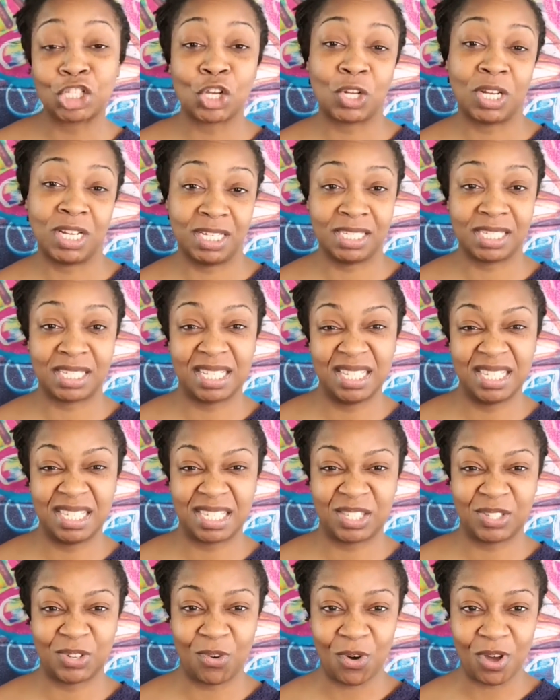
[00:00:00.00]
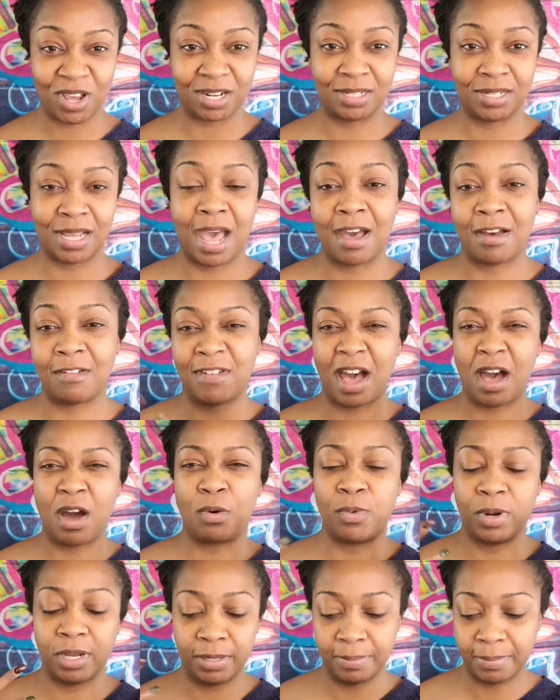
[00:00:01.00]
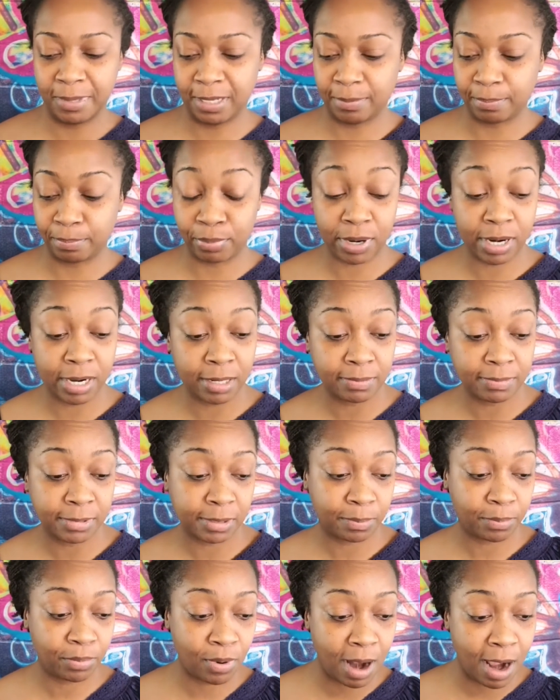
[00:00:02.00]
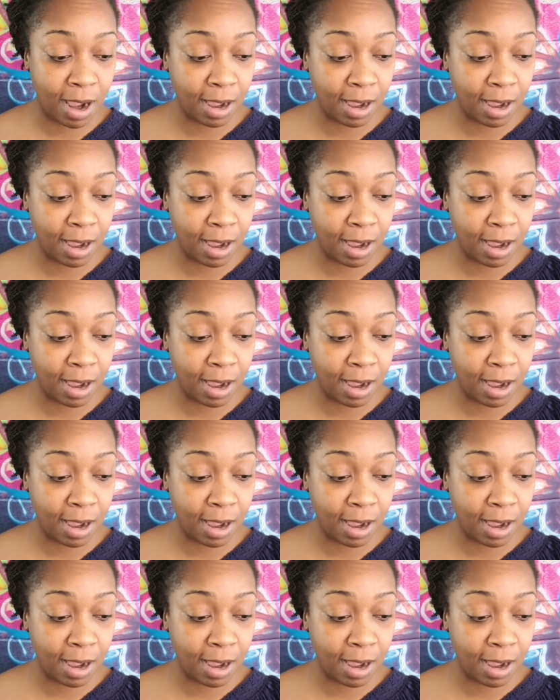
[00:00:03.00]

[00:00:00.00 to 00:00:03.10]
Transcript: So let's get started. I've already been prepped,